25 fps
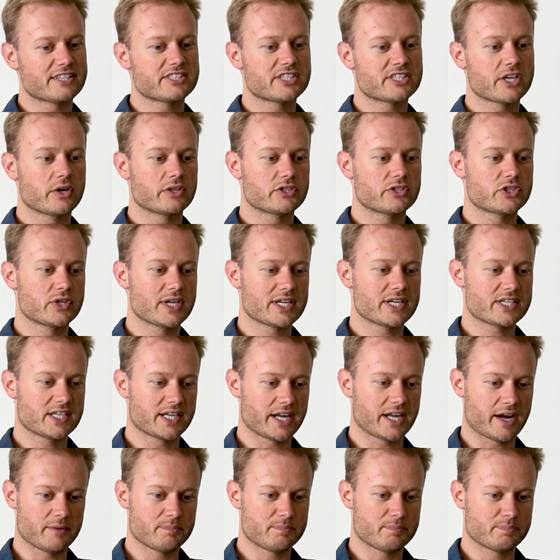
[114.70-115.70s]
so
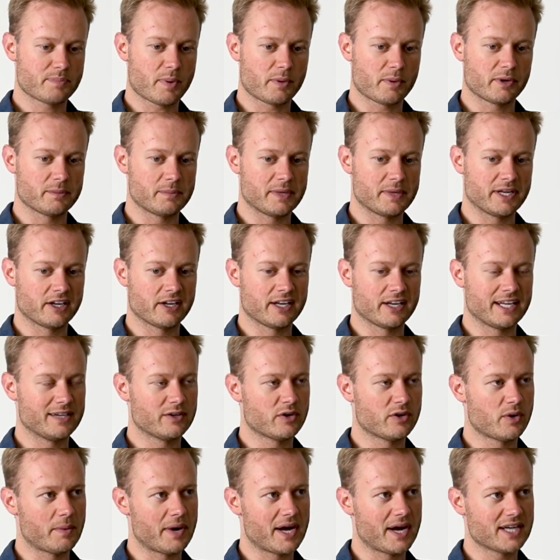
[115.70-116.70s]
traditionally I've probably been in
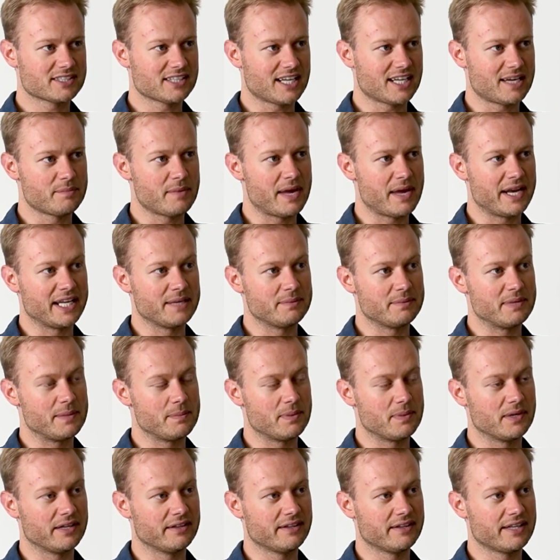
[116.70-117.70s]
e-commerce like many
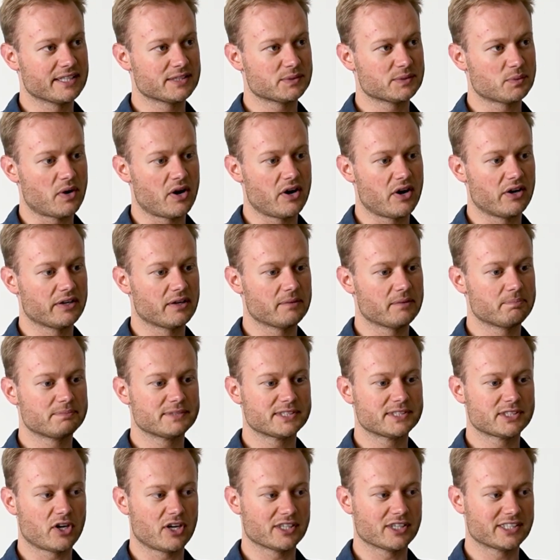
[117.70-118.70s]
people in this world. I
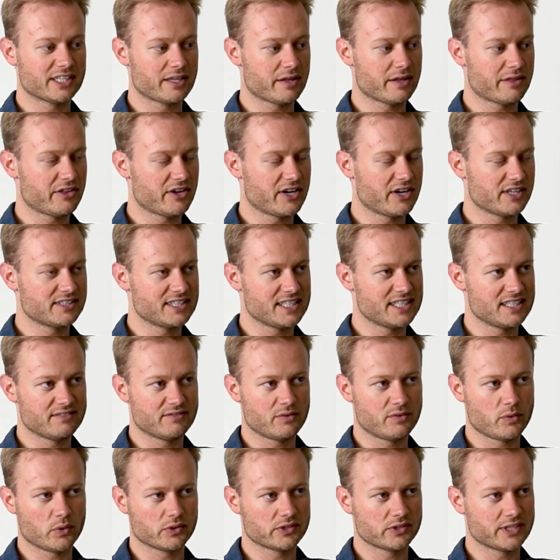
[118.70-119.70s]
started at 13,
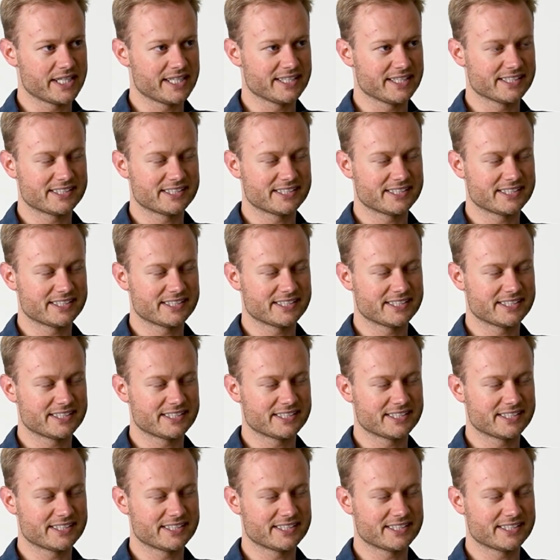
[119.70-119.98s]
14,